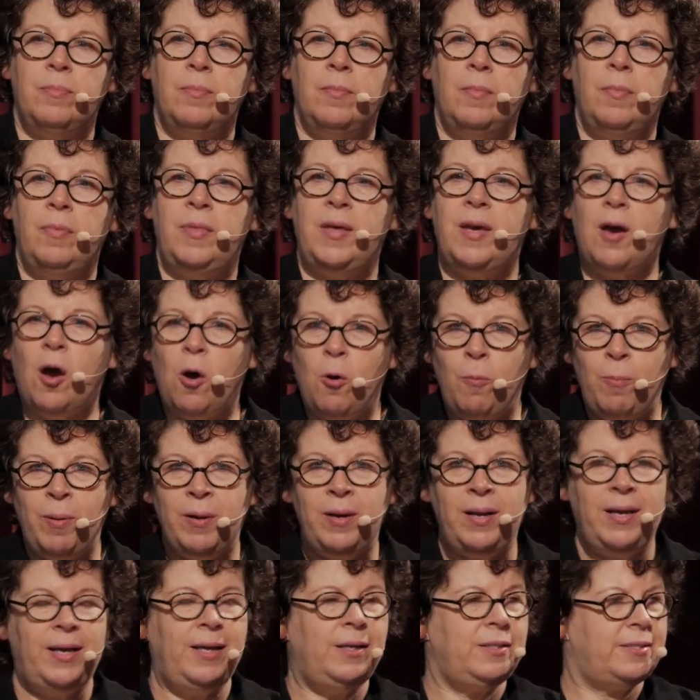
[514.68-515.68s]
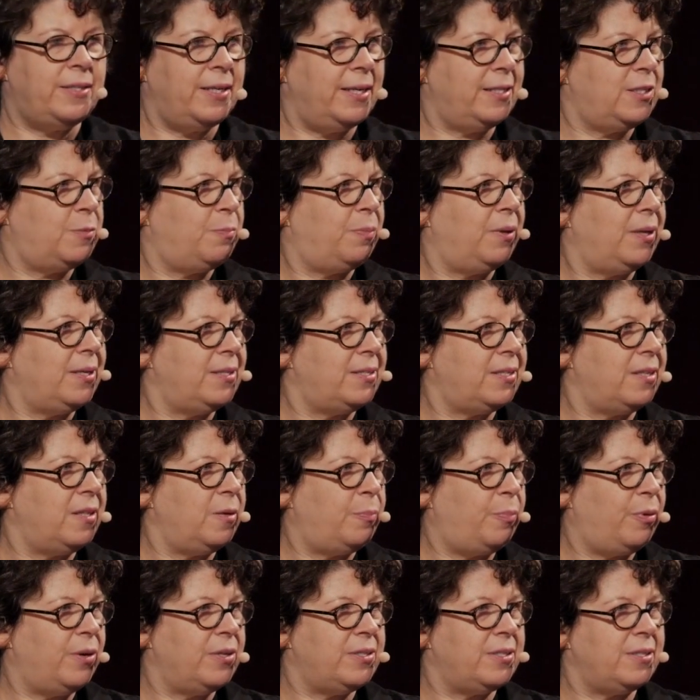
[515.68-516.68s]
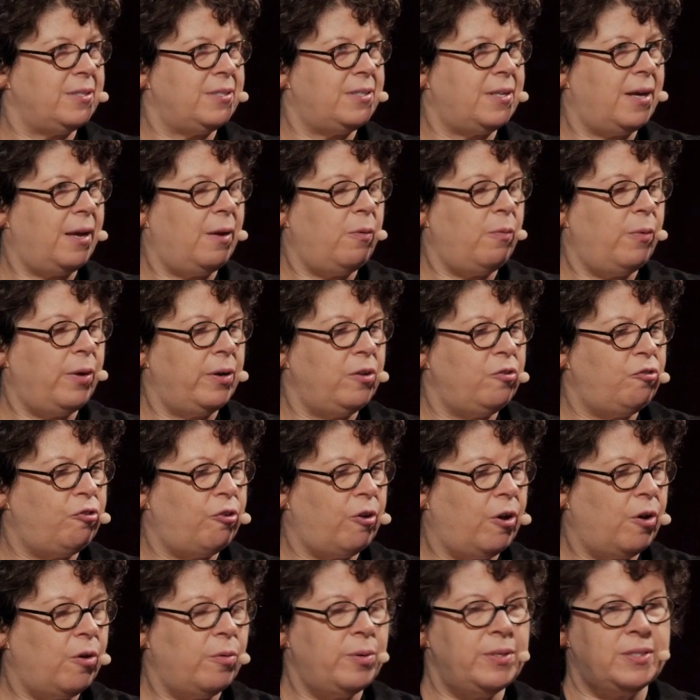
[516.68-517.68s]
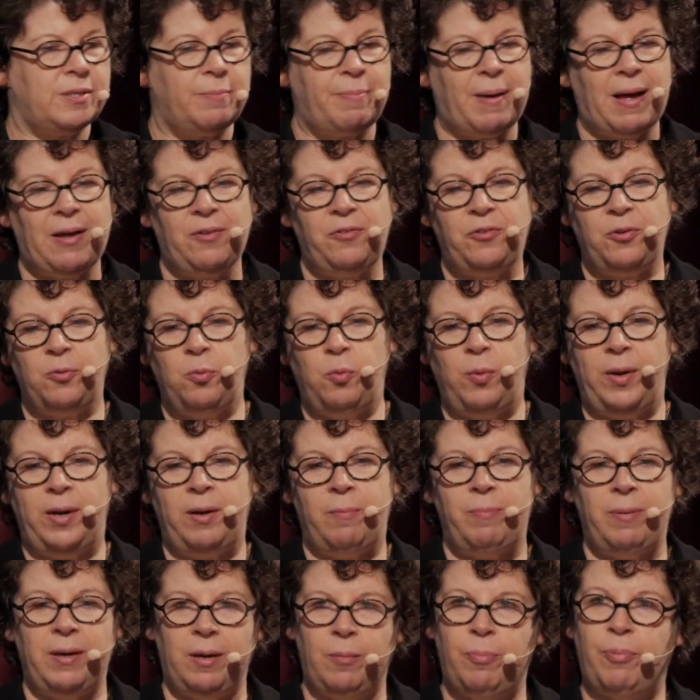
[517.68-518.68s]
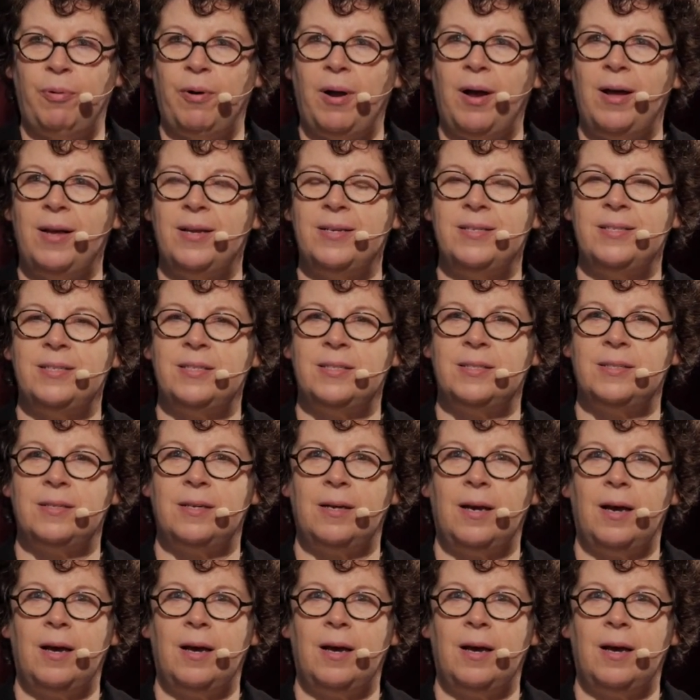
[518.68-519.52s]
The opening takes place in the present day when Joe is about to win a big prize,